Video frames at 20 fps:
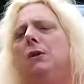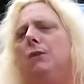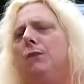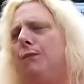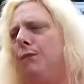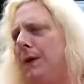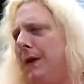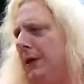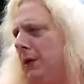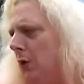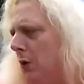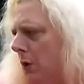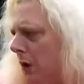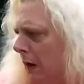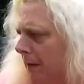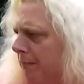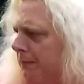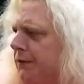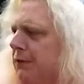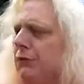The final
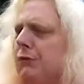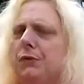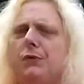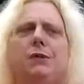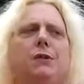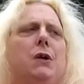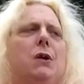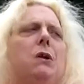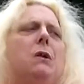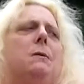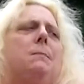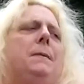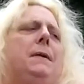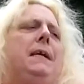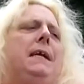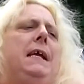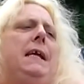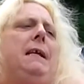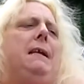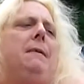harvest will start
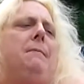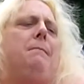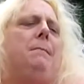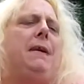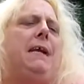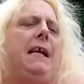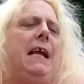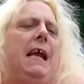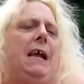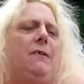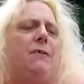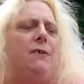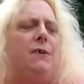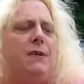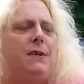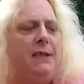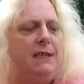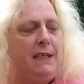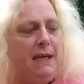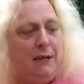begin be
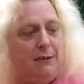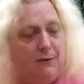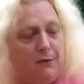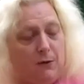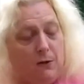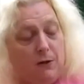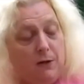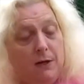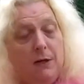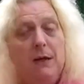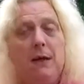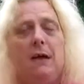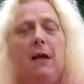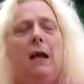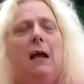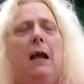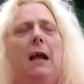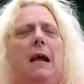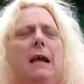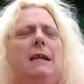gathered together,
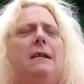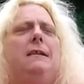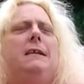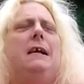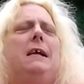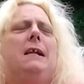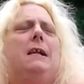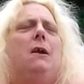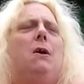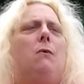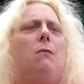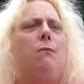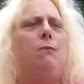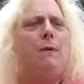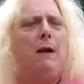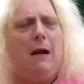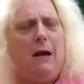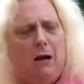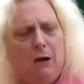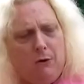and then
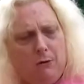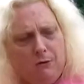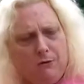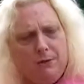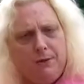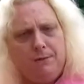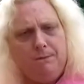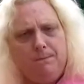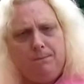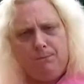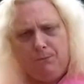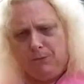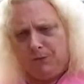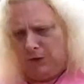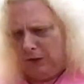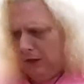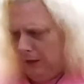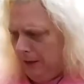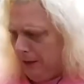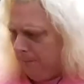around
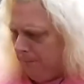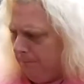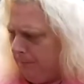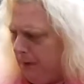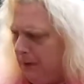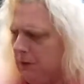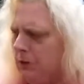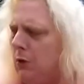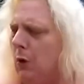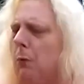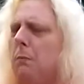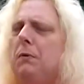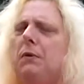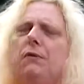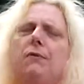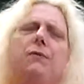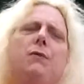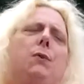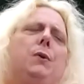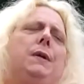
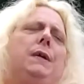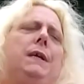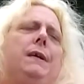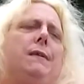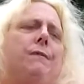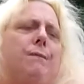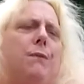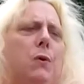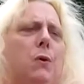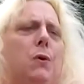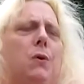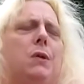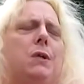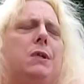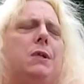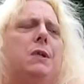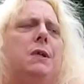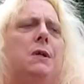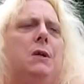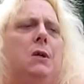October
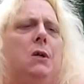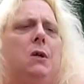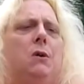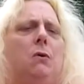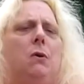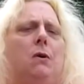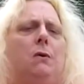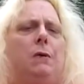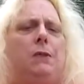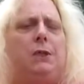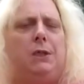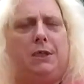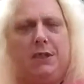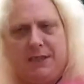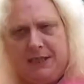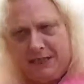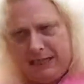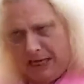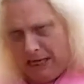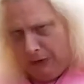31st, which is
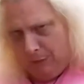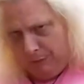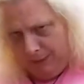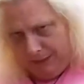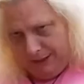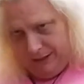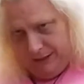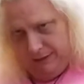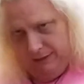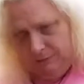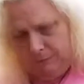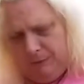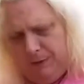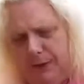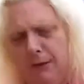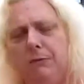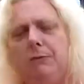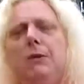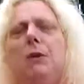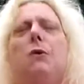Samhain,
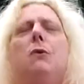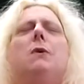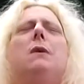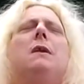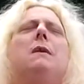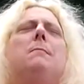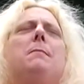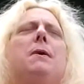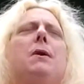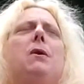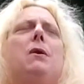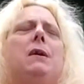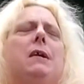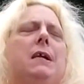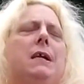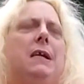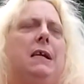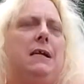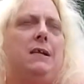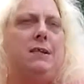even though in
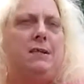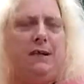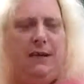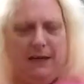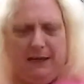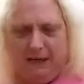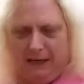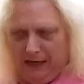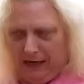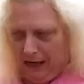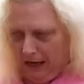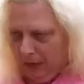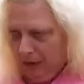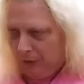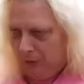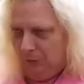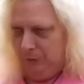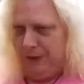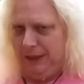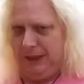American is
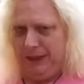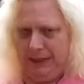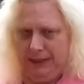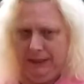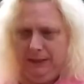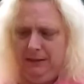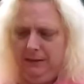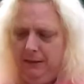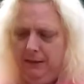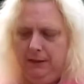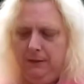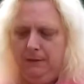Halloween,